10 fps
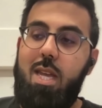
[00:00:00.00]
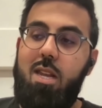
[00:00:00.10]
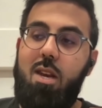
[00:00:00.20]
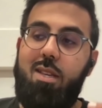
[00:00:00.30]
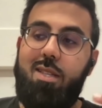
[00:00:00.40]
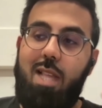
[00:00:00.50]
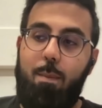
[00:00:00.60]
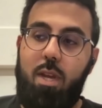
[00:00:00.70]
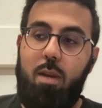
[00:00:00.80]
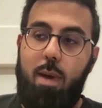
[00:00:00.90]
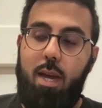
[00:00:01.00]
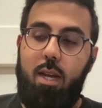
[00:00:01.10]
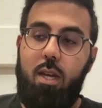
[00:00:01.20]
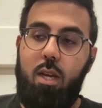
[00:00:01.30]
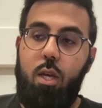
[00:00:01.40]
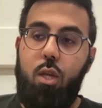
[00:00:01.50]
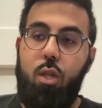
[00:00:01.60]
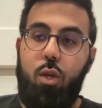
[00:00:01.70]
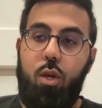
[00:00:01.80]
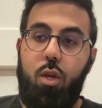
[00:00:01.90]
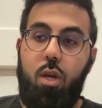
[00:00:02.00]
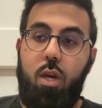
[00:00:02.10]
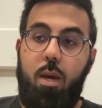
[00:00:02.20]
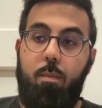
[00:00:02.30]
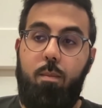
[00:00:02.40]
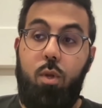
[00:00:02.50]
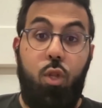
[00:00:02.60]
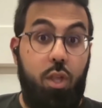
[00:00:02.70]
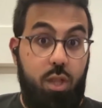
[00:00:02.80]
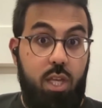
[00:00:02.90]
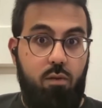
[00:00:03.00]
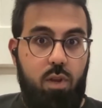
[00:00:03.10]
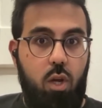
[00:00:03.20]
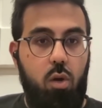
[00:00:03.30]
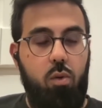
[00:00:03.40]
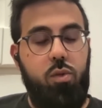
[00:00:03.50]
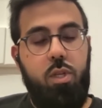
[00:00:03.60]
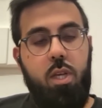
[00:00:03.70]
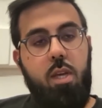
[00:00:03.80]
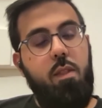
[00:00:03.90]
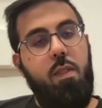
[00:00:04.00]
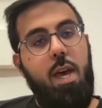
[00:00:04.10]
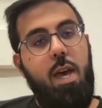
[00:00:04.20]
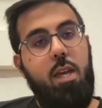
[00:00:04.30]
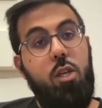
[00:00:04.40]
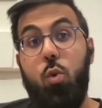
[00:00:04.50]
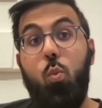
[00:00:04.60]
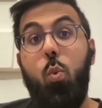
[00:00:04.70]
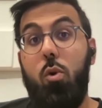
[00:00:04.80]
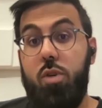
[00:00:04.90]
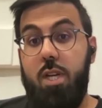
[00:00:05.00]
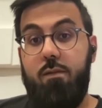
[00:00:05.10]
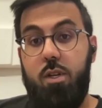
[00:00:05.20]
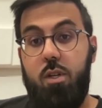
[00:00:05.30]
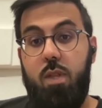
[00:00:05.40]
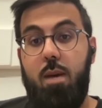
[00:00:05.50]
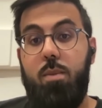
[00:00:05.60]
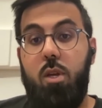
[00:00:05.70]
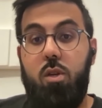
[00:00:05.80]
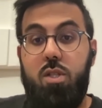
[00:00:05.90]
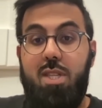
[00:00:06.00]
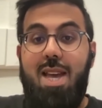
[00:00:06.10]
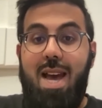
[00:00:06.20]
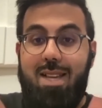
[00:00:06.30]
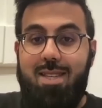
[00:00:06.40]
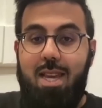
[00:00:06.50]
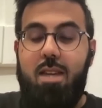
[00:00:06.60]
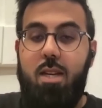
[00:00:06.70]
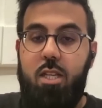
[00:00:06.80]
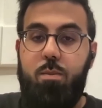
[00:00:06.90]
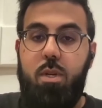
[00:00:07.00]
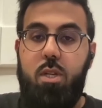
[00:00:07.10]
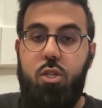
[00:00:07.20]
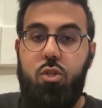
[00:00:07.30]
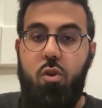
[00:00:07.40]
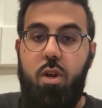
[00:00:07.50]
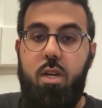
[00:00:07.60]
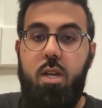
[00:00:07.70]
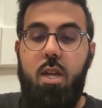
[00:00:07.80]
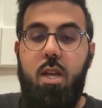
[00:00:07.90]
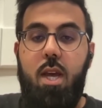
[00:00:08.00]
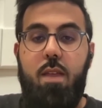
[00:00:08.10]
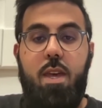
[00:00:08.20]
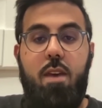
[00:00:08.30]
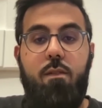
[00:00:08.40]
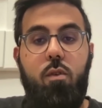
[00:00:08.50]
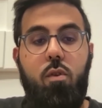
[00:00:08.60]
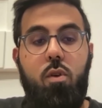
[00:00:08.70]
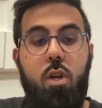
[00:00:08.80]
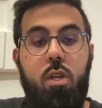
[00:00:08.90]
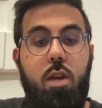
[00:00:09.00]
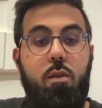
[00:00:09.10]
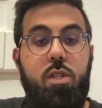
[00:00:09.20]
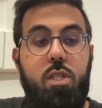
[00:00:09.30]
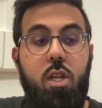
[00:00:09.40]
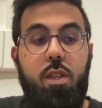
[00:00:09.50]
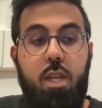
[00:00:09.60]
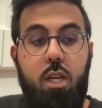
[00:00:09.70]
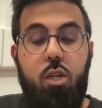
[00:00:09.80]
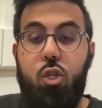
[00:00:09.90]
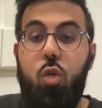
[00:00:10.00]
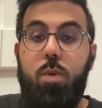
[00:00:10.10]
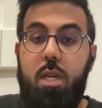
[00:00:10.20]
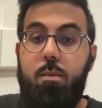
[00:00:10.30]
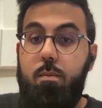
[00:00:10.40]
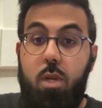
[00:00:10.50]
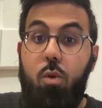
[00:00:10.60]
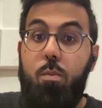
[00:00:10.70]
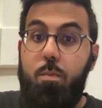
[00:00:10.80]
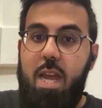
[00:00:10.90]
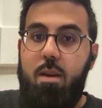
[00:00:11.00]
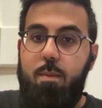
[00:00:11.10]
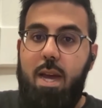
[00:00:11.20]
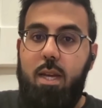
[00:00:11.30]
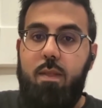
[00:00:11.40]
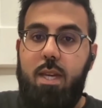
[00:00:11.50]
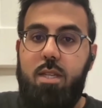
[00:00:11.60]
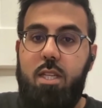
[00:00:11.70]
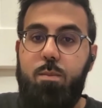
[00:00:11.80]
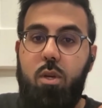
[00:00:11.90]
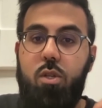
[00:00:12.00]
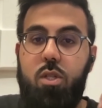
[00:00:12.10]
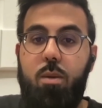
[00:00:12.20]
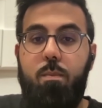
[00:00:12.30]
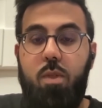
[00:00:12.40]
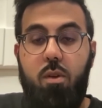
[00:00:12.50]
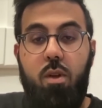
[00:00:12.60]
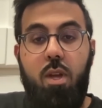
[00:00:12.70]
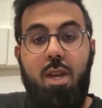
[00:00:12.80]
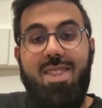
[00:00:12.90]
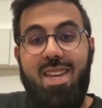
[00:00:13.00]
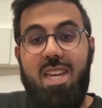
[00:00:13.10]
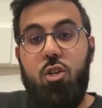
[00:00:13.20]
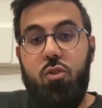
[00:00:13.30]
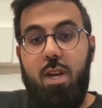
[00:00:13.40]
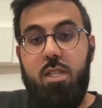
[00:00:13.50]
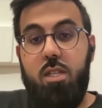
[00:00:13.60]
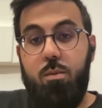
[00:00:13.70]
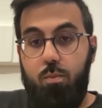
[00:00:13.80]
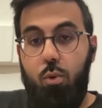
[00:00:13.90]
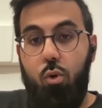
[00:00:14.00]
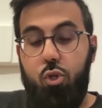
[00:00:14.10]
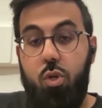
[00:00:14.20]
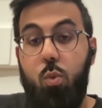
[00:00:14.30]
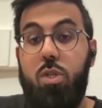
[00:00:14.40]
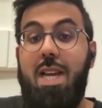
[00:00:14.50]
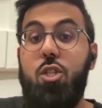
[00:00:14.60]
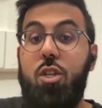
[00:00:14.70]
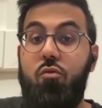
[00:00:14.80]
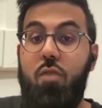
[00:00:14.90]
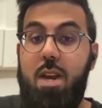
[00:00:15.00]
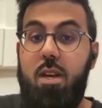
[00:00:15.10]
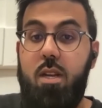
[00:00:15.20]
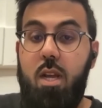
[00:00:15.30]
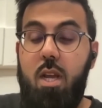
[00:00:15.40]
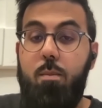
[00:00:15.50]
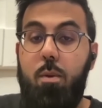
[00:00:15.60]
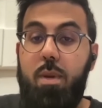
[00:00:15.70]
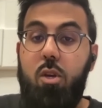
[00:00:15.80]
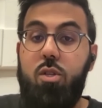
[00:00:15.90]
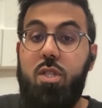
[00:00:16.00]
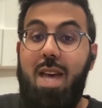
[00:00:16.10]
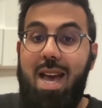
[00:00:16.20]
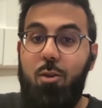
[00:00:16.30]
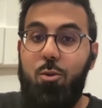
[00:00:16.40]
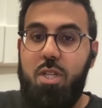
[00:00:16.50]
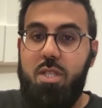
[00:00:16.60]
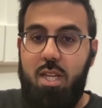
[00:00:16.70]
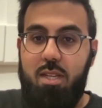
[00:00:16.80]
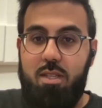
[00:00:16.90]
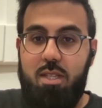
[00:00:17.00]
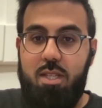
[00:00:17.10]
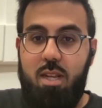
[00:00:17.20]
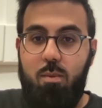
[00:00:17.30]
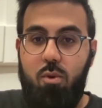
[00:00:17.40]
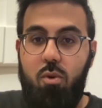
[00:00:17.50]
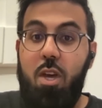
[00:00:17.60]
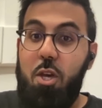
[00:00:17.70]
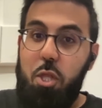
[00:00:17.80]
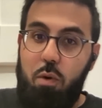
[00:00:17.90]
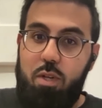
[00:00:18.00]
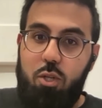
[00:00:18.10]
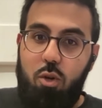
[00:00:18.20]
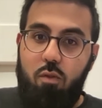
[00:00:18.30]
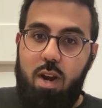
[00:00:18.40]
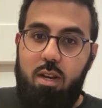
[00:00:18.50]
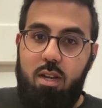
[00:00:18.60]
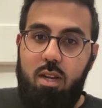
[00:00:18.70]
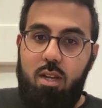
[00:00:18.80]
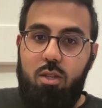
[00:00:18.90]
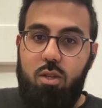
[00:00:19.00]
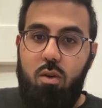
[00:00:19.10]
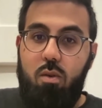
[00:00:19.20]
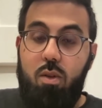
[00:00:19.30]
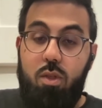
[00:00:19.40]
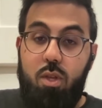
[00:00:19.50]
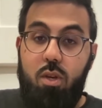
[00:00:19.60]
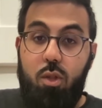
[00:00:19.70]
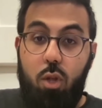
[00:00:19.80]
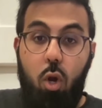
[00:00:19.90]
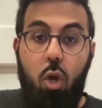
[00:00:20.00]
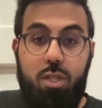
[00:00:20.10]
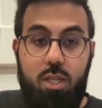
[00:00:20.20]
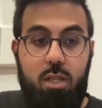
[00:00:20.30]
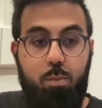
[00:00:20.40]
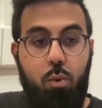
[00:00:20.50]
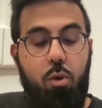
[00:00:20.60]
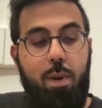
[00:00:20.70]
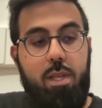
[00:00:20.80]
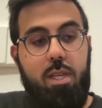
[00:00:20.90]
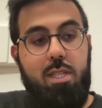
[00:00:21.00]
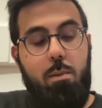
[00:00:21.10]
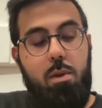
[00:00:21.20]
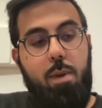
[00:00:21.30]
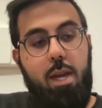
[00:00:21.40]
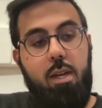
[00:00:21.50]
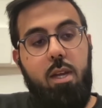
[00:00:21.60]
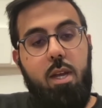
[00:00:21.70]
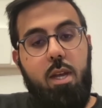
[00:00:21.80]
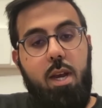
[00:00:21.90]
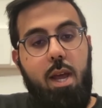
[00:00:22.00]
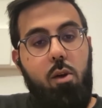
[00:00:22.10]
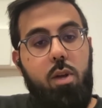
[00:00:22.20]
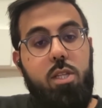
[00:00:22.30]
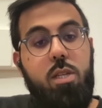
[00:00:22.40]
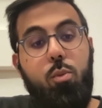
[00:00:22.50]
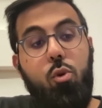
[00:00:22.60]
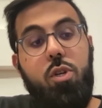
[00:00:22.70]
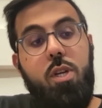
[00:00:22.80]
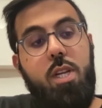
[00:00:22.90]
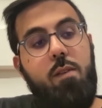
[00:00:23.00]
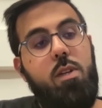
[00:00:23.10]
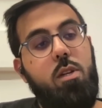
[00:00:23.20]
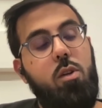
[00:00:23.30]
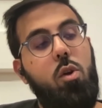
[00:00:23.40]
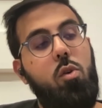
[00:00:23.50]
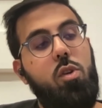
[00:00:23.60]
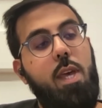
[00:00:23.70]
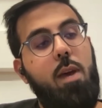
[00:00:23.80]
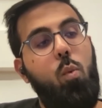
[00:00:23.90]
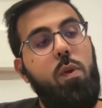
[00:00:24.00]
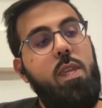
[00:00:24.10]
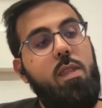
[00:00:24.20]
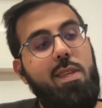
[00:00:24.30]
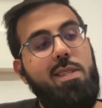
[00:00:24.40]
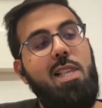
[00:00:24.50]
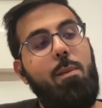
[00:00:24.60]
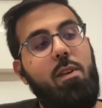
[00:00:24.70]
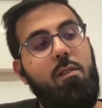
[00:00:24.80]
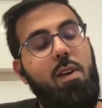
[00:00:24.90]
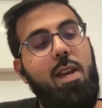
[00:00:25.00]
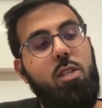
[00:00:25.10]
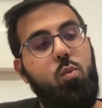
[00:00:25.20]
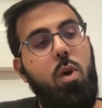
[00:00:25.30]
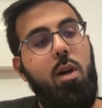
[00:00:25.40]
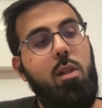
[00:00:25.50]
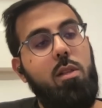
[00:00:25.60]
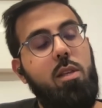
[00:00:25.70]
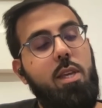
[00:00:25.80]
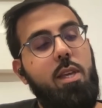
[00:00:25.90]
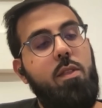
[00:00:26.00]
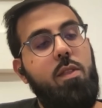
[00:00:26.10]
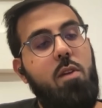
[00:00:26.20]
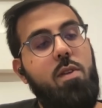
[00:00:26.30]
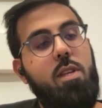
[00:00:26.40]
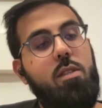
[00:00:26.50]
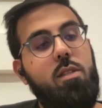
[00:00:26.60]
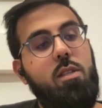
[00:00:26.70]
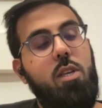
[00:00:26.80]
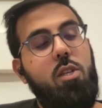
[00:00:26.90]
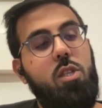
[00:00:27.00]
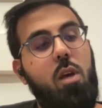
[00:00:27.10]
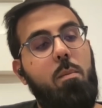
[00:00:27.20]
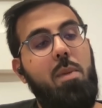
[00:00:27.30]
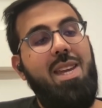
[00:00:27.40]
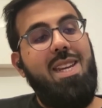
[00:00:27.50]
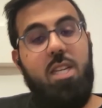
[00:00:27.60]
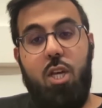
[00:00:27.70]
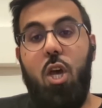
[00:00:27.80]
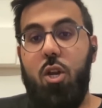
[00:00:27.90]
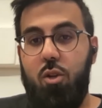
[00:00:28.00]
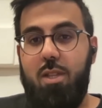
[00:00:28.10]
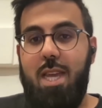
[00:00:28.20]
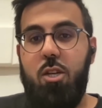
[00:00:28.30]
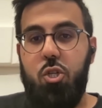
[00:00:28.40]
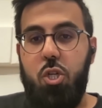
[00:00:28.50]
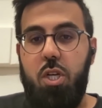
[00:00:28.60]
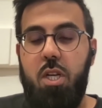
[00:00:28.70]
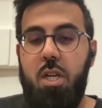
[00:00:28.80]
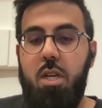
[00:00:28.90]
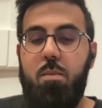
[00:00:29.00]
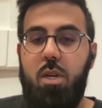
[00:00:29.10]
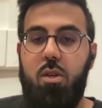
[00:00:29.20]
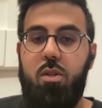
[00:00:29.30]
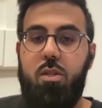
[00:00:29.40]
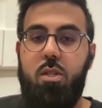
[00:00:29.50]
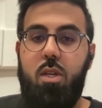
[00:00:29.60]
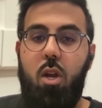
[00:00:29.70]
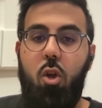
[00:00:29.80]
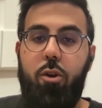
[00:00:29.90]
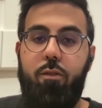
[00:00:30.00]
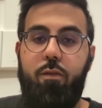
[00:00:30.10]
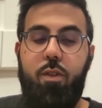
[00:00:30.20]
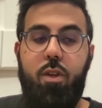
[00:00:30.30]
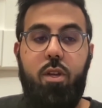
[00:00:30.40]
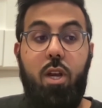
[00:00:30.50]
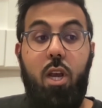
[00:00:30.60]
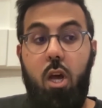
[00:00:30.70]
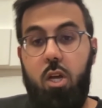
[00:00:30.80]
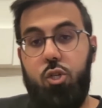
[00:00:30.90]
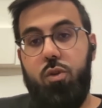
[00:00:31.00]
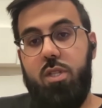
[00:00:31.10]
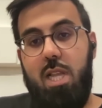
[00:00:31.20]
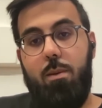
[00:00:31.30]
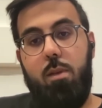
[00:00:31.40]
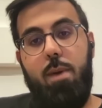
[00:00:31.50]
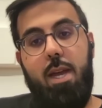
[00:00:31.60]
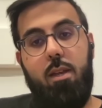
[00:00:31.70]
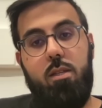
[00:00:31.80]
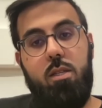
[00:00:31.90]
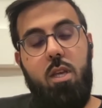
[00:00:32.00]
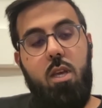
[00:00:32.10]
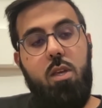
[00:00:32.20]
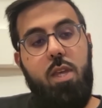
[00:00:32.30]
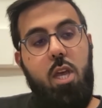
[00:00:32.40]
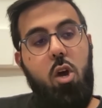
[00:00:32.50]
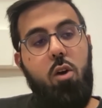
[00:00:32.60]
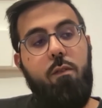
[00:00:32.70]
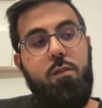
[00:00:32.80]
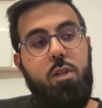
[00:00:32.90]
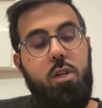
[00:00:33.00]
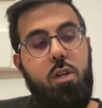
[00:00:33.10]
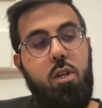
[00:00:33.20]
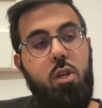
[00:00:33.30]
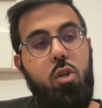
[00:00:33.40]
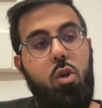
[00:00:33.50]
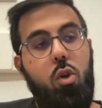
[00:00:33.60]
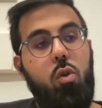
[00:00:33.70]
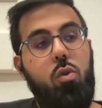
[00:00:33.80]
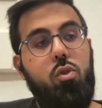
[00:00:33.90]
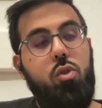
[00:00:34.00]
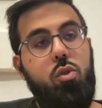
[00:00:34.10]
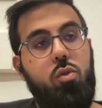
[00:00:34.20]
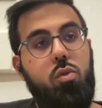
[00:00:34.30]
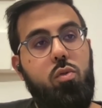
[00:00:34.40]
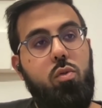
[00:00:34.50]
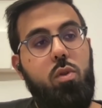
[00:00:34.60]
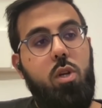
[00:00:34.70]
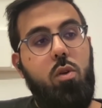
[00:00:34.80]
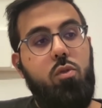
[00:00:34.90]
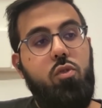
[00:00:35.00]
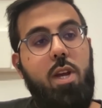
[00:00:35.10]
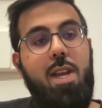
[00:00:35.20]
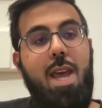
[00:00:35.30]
In an Islamic bank, the um, the theory goes that you won't have to do that because the asset has been destroyed, and therefore there isn't nothing to be you know paid back in that sense because the mm-hmm. the, the interest portion was actually rent but because the house doesn't exist anymore there is no rent so the the loss is borne by the islamic bank now it's important david to note that within the islamic finance world there is some internal tension because a lot of the larger islamic banks they often look to you know try